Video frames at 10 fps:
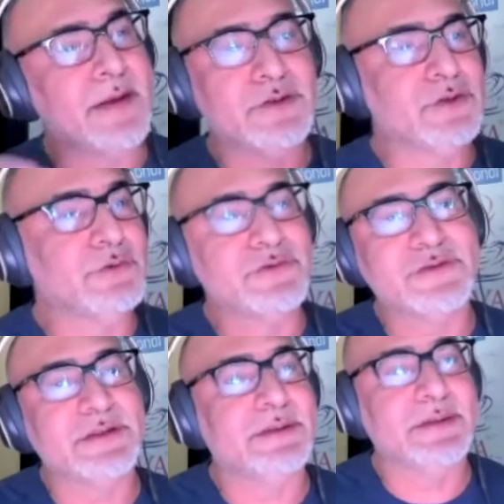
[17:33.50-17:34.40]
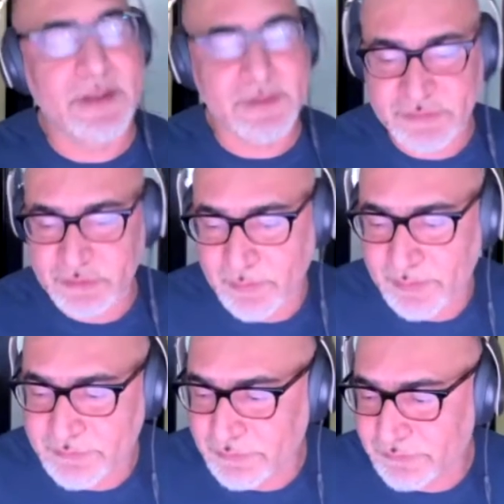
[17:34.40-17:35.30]
use the
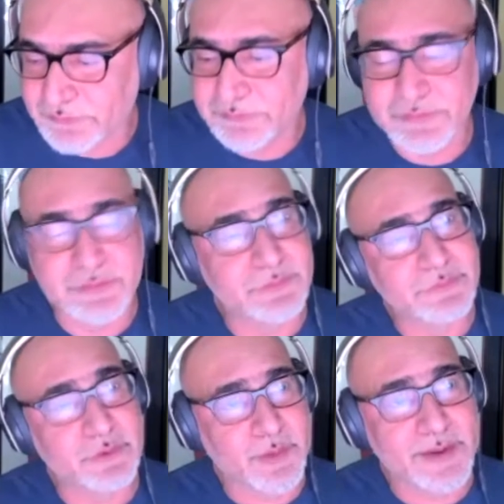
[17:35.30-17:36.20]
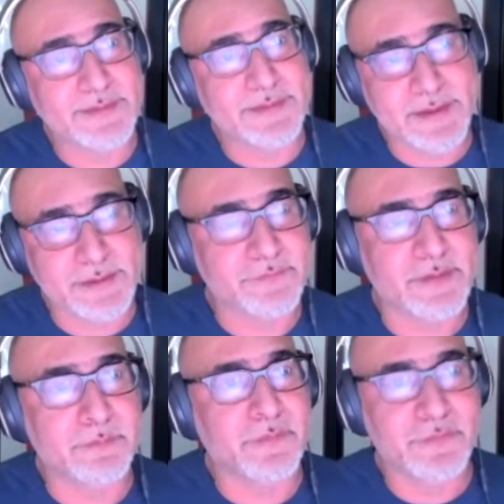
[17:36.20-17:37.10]
SQL to create the data
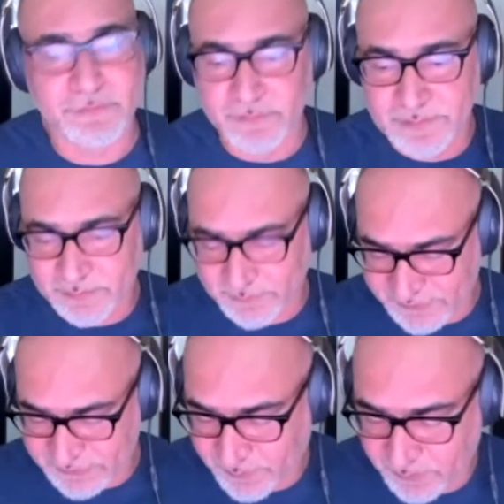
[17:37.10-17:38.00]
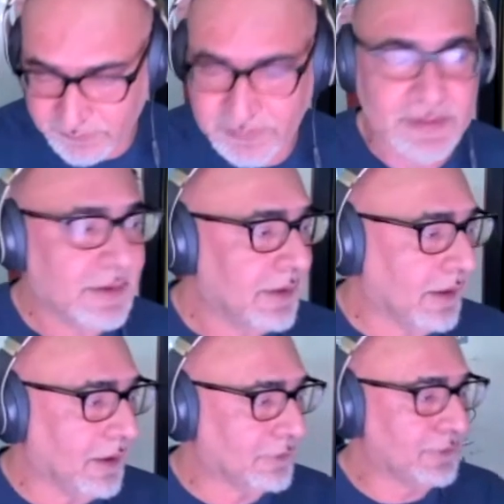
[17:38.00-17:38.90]
frame, if you're familiar with Spark,
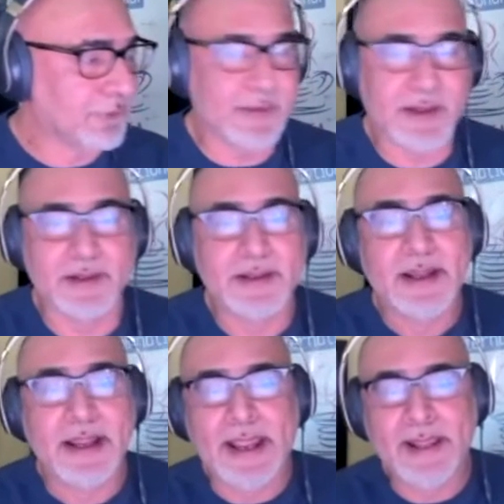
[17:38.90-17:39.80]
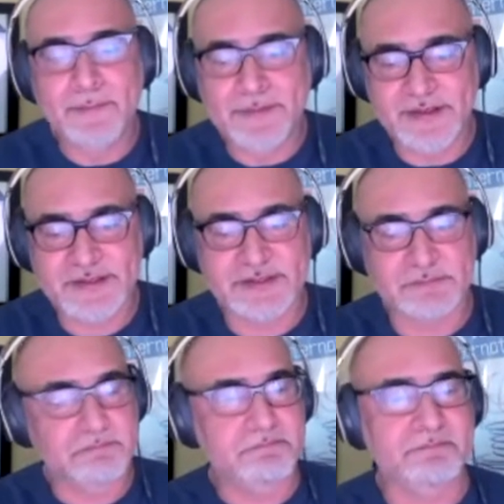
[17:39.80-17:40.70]
to do that. And
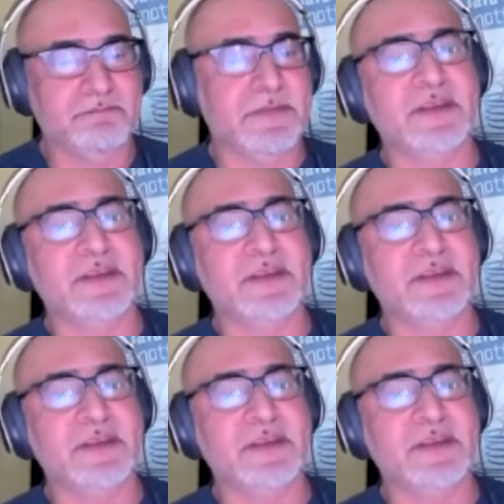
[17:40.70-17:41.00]
this is